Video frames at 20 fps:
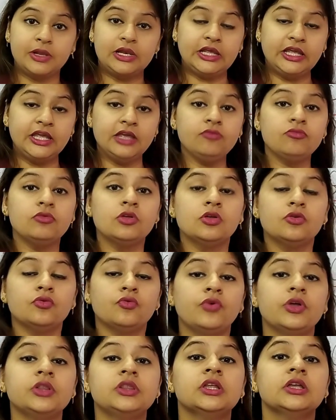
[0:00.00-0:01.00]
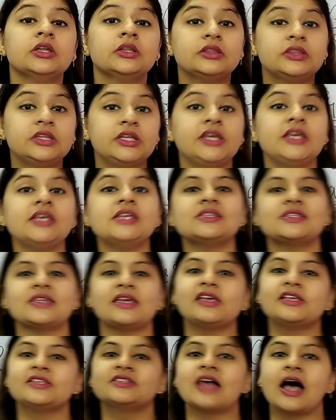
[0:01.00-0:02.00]
believe with these
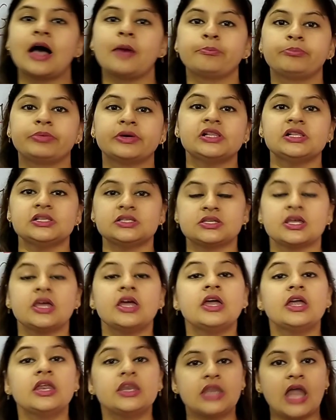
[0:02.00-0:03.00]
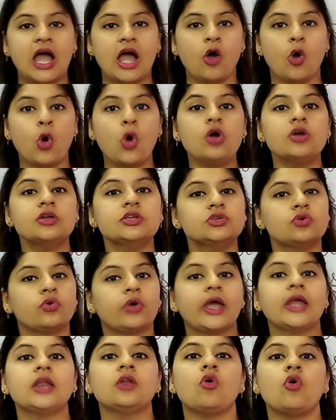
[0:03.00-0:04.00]
examples, now
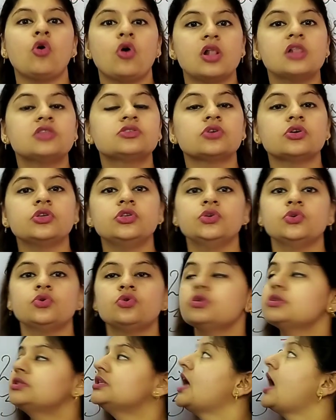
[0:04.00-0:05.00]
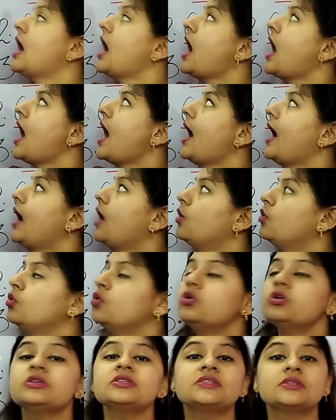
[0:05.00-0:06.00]
you can also use
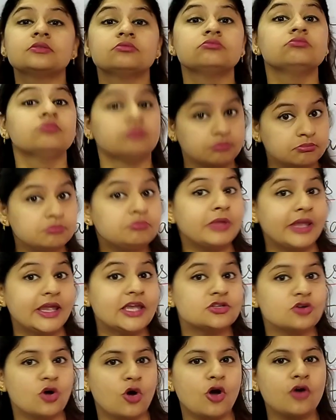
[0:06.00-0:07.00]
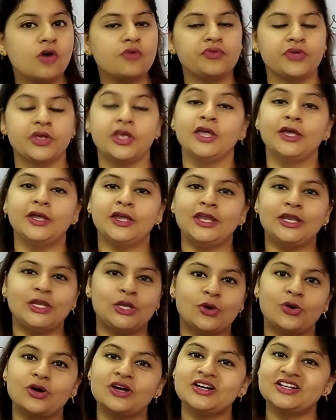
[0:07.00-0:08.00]
aus made of in
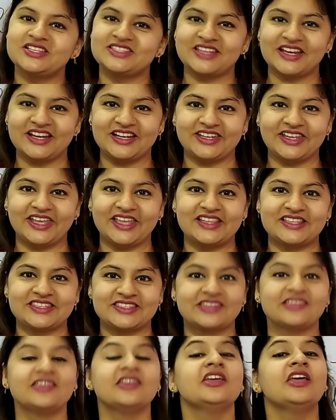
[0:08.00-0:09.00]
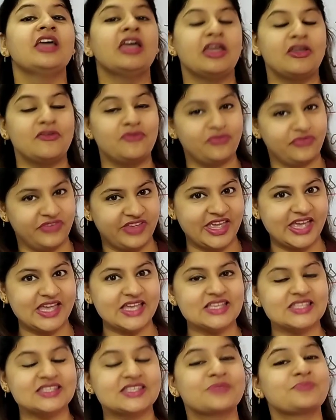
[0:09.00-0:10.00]
your sentence. If
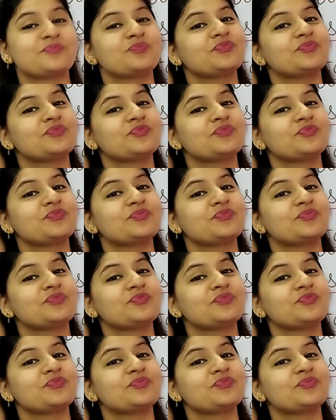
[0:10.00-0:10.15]
yes,